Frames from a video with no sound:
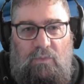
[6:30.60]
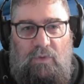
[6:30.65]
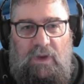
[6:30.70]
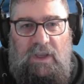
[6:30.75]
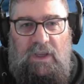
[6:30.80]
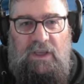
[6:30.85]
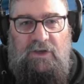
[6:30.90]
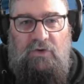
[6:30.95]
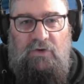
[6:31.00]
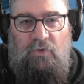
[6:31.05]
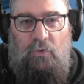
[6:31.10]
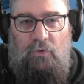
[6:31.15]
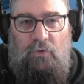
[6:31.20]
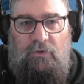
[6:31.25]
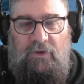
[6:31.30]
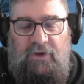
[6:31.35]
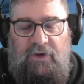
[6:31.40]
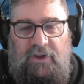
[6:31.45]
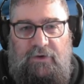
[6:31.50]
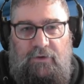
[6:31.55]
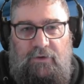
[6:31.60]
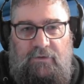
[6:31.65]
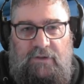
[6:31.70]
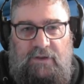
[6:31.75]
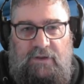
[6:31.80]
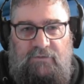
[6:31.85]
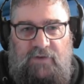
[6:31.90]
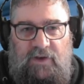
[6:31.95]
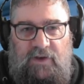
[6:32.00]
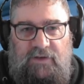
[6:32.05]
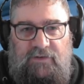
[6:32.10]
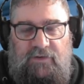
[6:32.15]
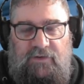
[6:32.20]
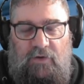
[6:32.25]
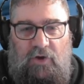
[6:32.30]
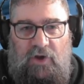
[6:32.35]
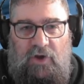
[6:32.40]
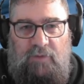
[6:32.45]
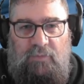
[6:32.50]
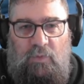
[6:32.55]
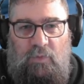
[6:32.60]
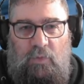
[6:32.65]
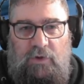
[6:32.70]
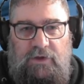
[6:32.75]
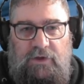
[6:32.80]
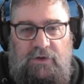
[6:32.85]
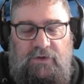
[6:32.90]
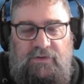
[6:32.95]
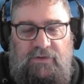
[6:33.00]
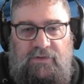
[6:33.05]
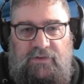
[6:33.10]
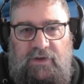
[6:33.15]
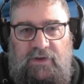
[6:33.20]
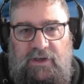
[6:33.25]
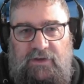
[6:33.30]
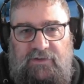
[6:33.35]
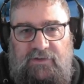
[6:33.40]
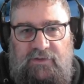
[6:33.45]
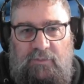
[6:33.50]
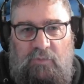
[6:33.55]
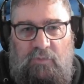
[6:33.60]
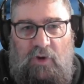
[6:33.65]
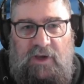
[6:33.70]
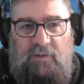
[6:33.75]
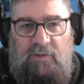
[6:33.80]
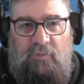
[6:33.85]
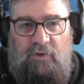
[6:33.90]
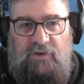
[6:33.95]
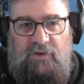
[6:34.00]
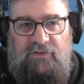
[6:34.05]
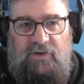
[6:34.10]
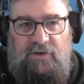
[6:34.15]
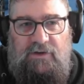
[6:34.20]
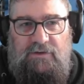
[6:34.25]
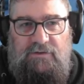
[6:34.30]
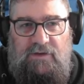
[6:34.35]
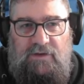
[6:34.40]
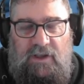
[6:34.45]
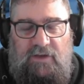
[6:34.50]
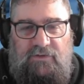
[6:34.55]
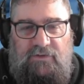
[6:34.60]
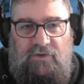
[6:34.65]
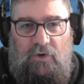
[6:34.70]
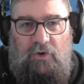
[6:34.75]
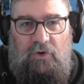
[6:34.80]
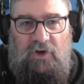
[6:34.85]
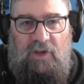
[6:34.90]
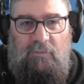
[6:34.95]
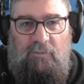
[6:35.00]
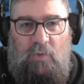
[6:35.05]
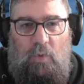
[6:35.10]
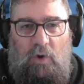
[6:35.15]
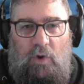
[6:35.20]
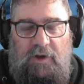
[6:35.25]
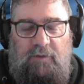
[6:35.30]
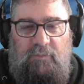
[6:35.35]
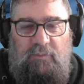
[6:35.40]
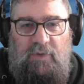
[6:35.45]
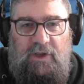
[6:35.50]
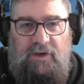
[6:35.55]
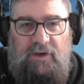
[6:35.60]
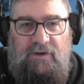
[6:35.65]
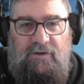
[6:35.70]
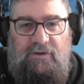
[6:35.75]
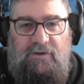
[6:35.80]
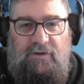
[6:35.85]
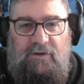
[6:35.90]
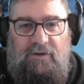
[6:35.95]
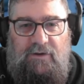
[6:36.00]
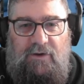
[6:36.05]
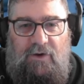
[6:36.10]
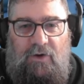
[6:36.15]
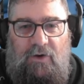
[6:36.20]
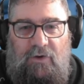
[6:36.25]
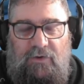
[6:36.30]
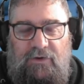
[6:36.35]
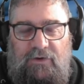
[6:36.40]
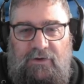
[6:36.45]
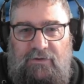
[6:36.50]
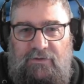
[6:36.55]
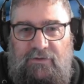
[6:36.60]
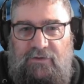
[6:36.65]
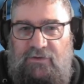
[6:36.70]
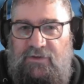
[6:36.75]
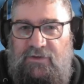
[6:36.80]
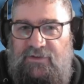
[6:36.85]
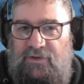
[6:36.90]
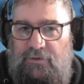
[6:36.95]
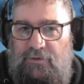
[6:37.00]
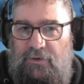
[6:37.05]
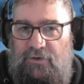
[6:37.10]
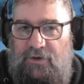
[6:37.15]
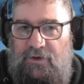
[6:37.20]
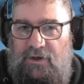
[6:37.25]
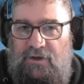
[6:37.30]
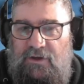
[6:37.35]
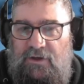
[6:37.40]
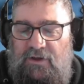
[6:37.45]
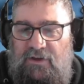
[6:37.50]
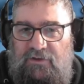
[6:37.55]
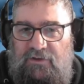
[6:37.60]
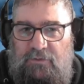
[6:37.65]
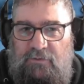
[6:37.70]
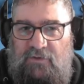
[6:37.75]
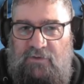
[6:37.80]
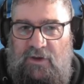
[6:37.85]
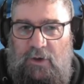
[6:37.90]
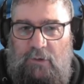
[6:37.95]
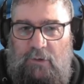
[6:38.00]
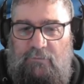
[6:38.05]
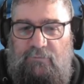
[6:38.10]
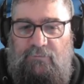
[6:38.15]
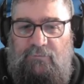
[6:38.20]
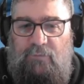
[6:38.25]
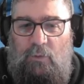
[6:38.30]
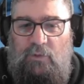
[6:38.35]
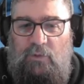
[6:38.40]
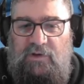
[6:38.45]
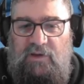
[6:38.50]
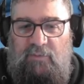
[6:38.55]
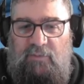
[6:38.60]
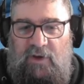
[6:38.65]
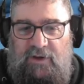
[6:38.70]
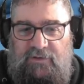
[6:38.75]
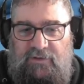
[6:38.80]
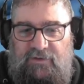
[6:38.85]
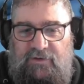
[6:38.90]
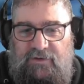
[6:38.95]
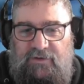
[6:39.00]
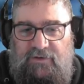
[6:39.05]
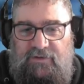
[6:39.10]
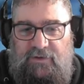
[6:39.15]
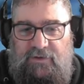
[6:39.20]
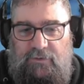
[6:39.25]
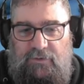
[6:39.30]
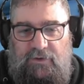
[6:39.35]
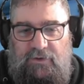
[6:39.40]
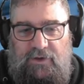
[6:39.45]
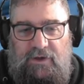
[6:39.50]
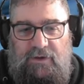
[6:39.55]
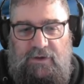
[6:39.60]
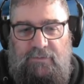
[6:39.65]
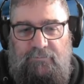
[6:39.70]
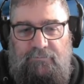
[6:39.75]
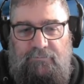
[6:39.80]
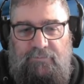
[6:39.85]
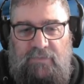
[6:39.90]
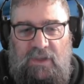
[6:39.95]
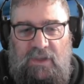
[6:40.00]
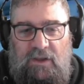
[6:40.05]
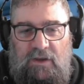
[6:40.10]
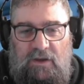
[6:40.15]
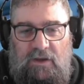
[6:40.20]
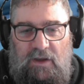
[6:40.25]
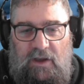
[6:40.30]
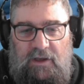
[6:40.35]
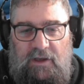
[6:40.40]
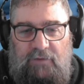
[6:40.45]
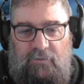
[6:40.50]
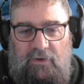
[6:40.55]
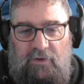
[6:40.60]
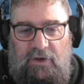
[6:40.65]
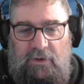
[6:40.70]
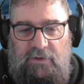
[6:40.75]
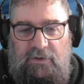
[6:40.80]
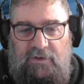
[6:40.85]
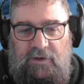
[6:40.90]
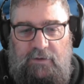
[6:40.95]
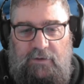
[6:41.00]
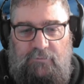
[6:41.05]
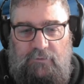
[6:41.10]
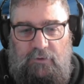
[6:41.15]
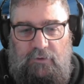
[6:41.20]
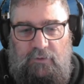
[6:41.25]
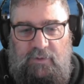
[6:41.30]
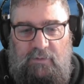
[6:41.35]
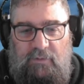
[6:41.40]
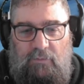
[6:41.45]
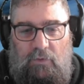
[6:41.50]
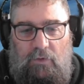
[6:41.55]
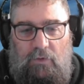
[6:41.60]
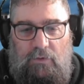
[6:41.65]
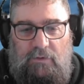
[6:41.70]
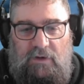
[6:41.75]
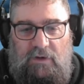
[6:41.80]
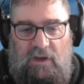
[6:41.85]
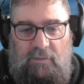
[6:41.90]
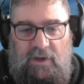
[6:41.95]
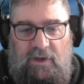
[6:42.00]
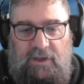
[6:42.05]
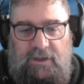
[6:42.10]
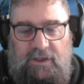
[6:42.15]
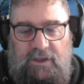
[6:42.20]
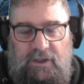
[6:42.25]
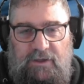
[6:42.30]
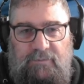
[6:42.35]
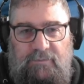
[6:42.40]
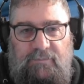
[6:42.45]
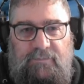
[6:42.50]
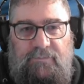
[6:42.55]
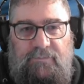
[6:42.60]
ignore the needle on the left-hand side, but what you can see is the brake pressure has gone up quite a bit on the cylinder. So we've now got 40 pounds in the cylinder. And if I go in there for a little bit more and come out again,